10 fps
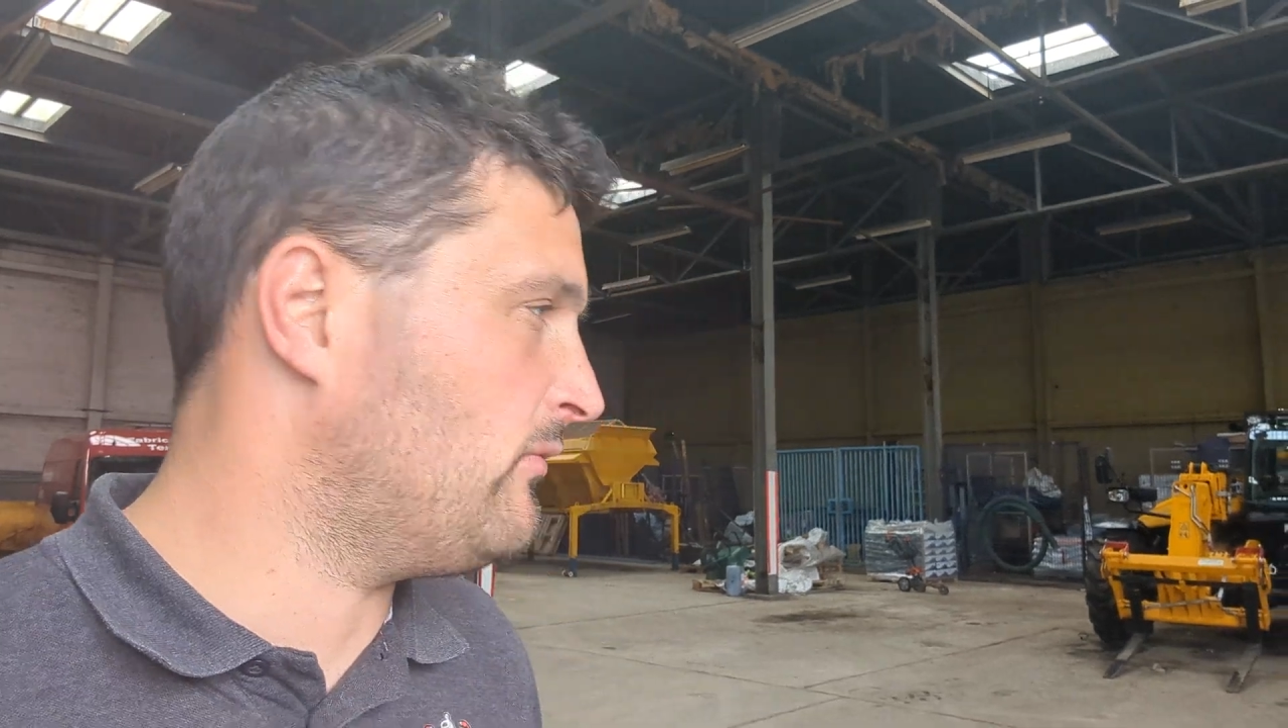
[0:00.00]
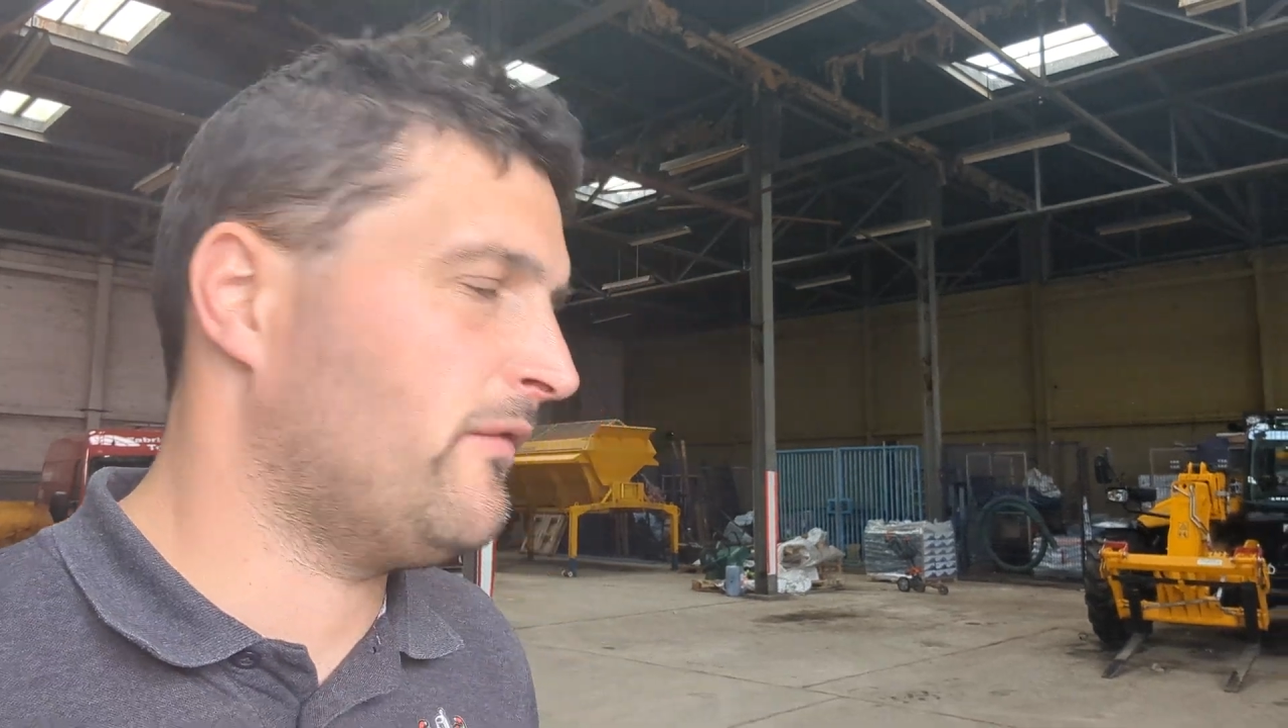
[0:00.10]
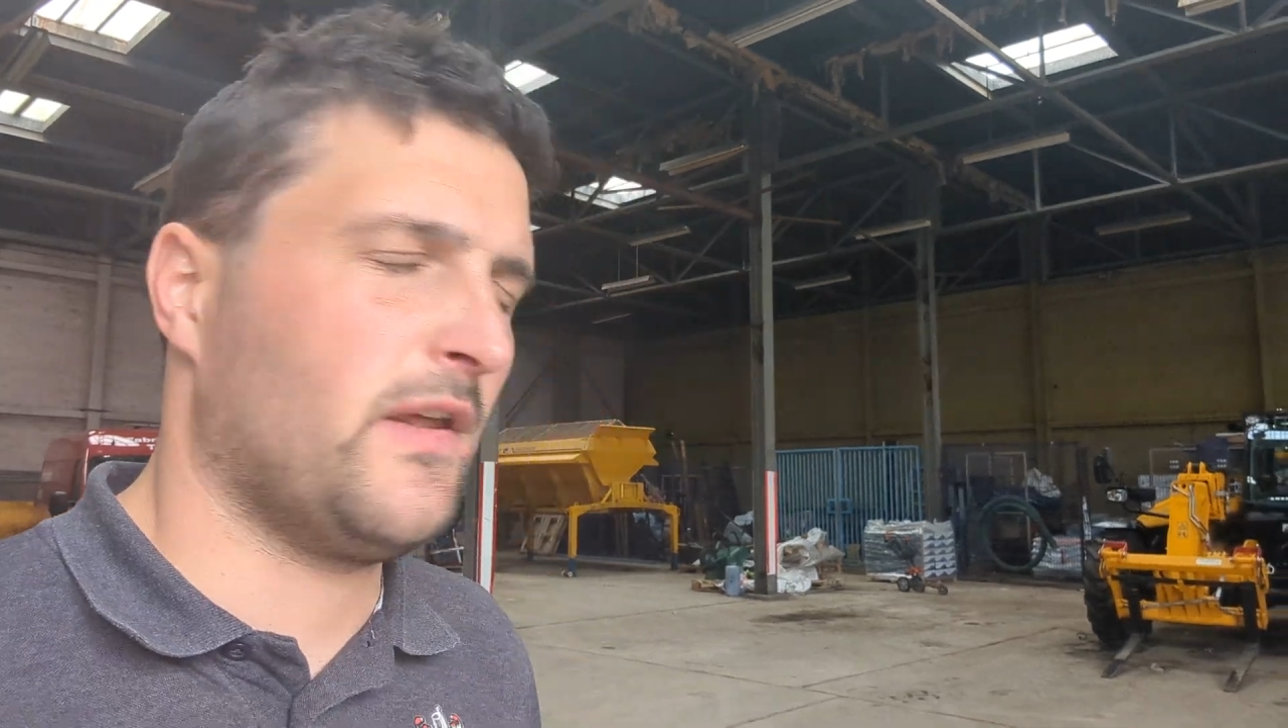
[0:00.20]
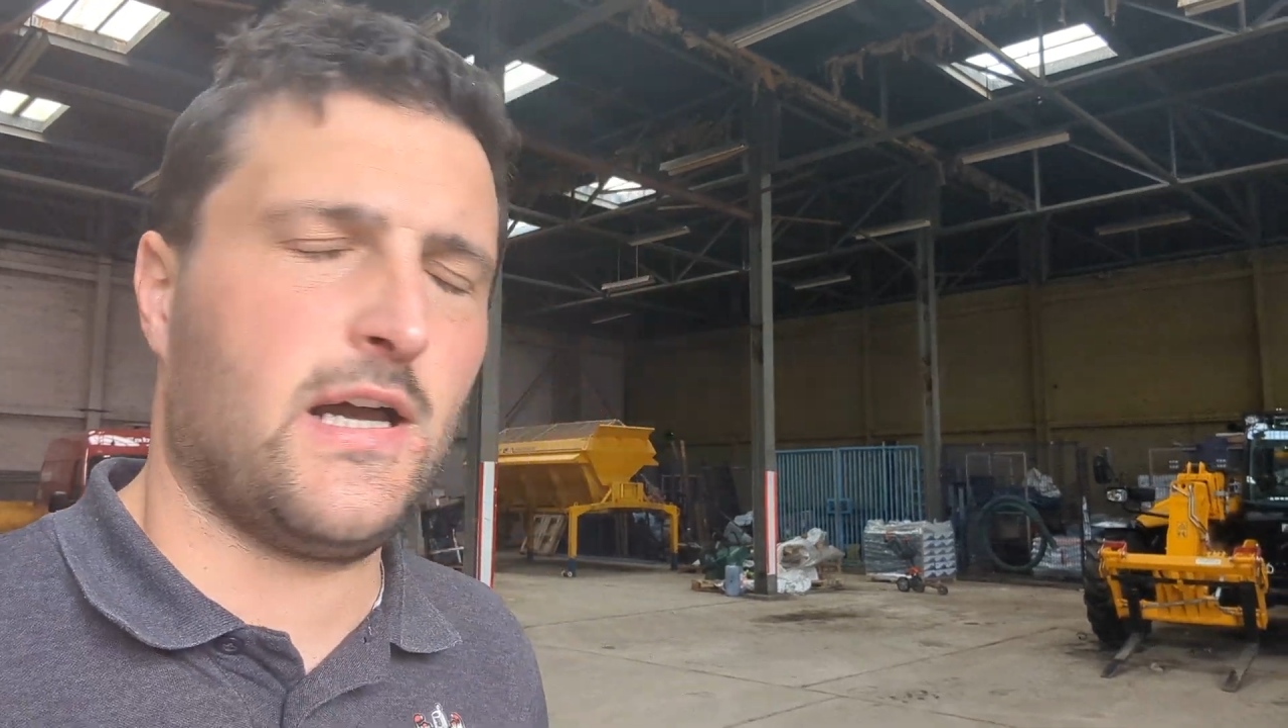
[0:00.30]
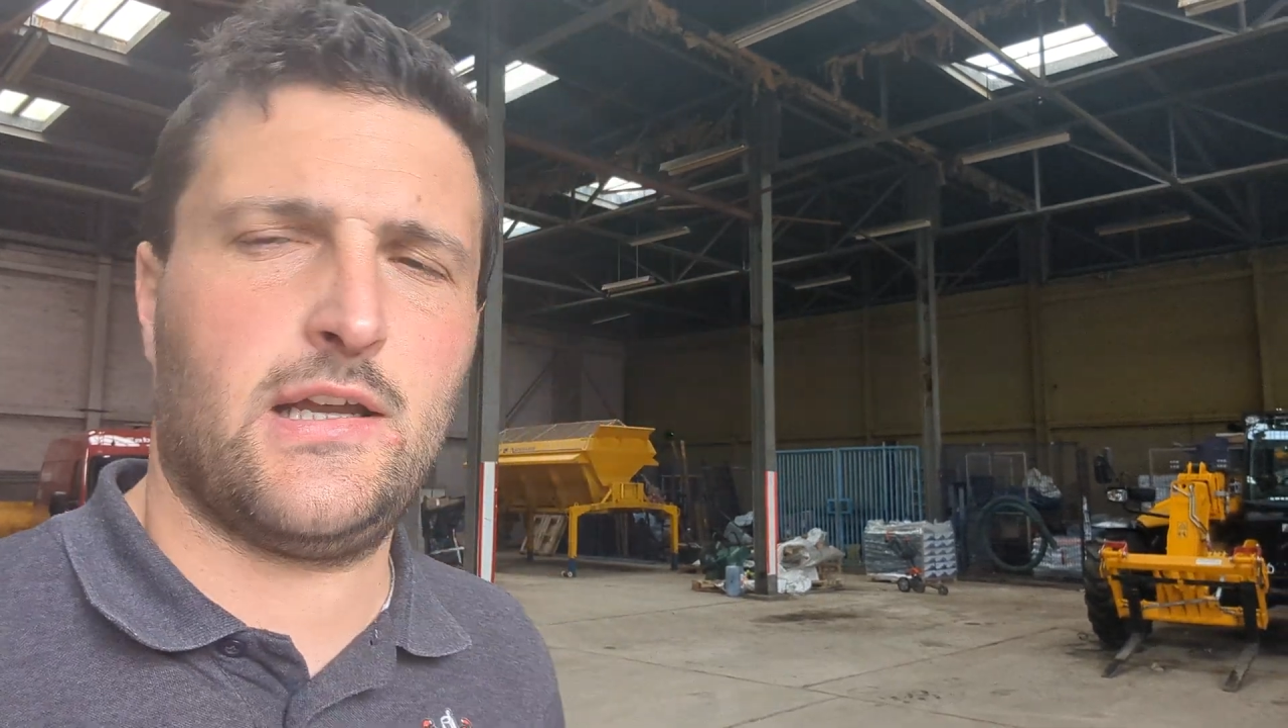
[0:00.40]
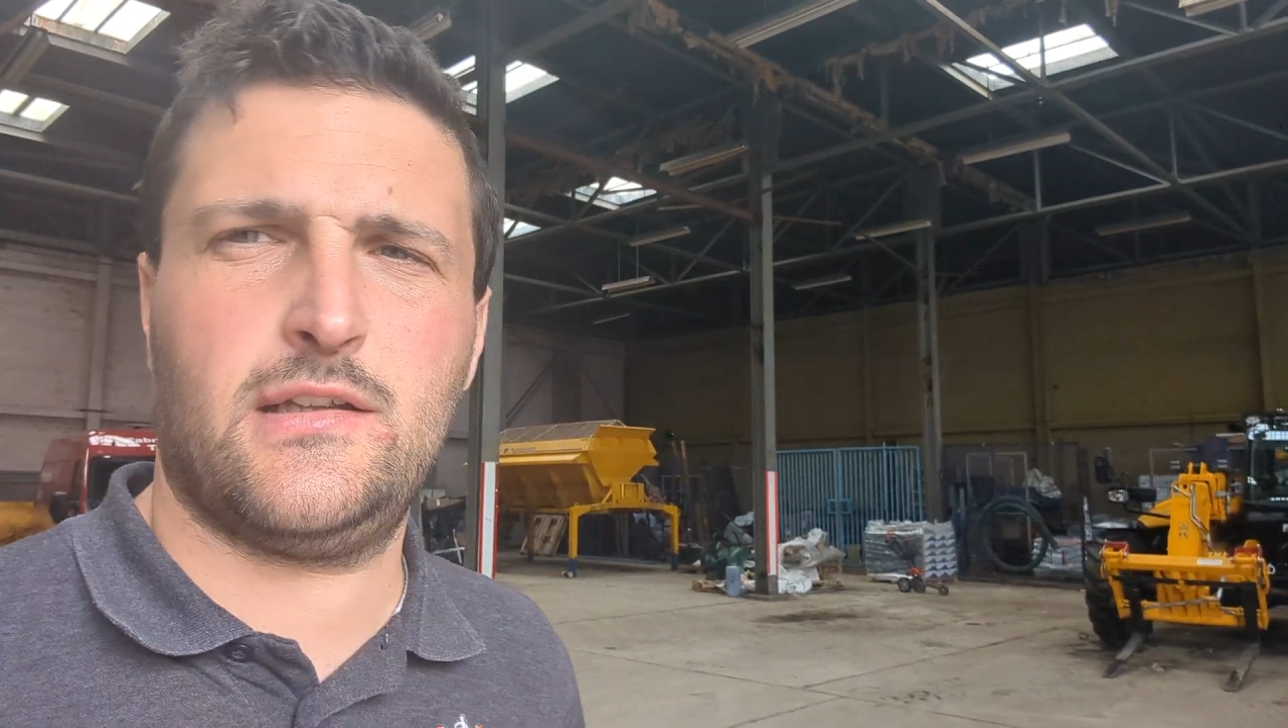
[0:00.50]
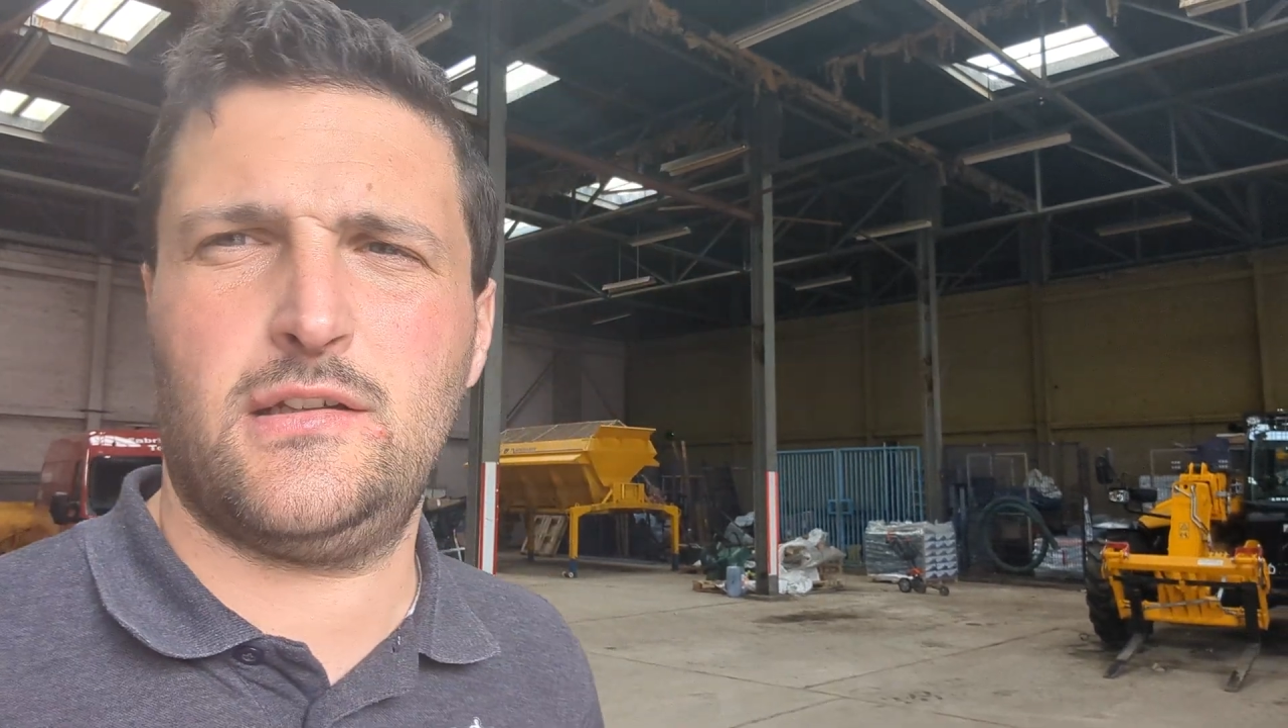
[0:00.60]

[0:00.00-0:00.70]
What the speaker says: with that